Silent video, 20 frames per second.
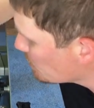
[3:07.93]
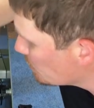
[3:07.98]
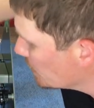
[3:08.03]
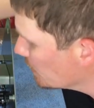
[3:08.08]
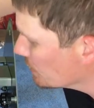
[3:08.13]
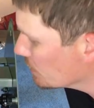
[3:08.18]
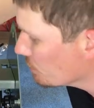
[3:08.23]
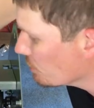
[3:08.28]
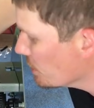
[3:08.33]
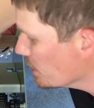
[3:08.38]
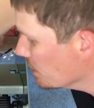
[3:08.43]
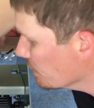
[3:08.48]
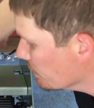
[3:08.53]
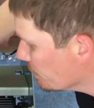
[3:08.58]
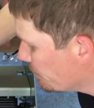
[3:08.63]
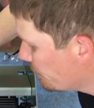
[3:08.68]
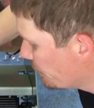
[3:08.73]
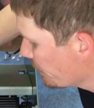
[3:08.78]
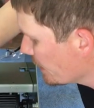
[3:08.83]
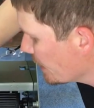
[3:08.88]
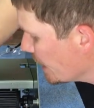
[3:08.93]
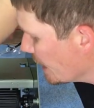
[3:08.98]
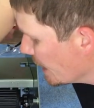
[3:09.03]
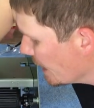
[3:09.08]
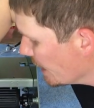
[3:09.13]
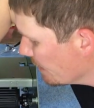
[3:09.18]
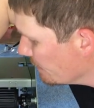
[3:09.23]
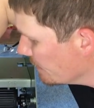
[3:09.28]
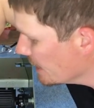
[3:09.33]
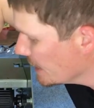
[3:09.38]
is spin the reel.
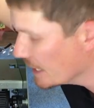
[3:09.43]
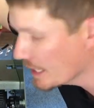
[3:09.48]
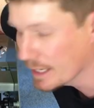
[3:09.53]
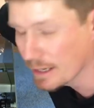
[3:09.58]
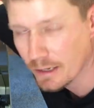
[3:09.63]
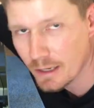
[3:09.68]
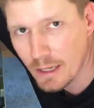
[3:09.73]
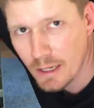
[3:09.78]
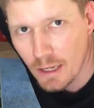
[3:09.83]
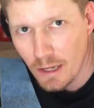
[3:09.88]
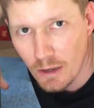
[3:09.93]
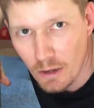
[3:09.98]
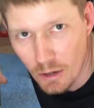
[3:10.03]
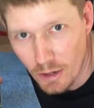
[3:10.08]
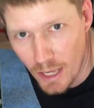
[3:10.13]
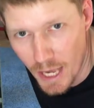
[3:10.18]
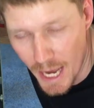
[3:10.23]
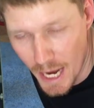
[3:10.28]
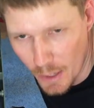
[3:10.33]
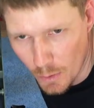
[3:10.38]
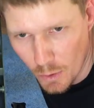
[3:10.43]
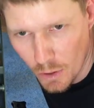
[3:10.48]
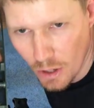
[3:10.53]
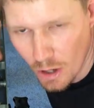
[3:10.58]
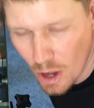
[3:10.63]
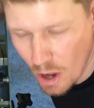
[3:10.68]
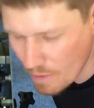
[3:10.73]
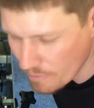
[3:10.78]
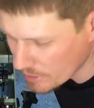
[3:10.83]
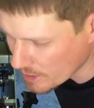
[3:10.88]
Now, how
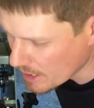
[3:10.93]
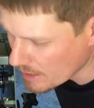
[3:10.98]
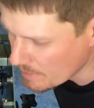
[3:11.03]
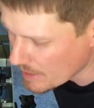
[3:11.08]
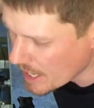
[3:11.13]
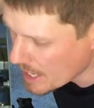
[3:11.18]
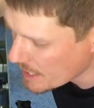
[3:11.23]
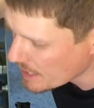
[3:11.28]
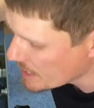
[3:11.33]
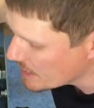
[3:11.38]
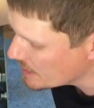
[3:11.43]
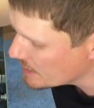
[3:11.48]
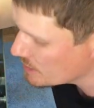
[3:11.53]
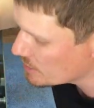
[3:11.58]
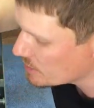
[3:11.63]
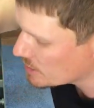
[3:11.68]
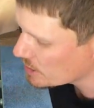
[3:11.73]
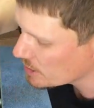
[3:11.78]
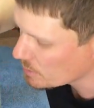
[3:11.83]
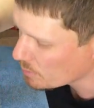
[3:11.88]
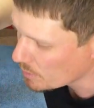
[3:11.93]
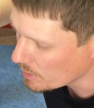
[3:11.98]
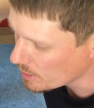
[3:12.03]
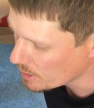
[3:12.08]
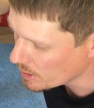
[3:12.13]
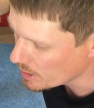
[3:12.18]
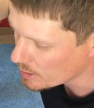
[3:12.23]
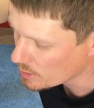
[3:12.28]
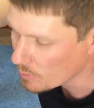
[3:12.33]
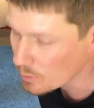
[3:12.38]
I overcome that is just
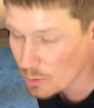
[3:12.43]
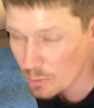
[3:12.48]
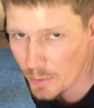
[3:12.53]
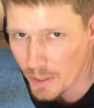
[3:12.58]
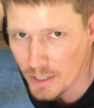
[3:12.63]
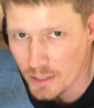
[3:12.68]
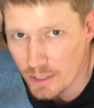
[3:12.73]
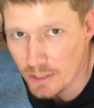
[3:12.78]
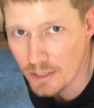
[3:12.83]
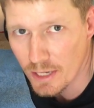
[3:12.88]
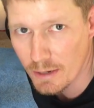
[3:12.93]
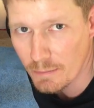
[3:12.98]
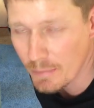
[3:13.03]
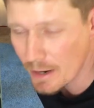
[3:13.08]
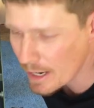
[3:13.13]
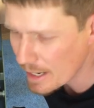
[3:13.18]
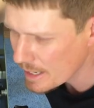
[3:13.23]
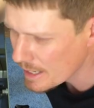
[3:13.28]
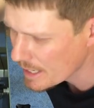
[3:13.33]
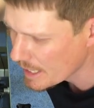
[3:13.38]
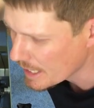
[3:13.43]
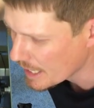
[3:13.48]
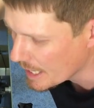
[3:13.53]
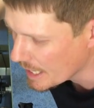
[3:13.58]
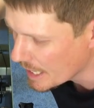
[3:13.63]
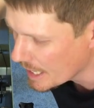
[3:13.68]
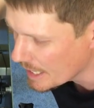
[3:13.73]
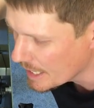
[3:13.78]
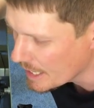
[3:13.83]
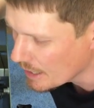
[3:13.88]
with a small piece of timber.
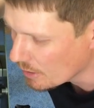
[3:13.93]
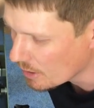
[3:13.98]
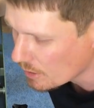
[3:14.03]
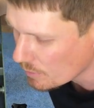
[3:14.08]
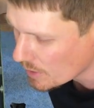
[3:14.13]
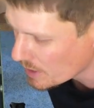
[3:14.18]
Now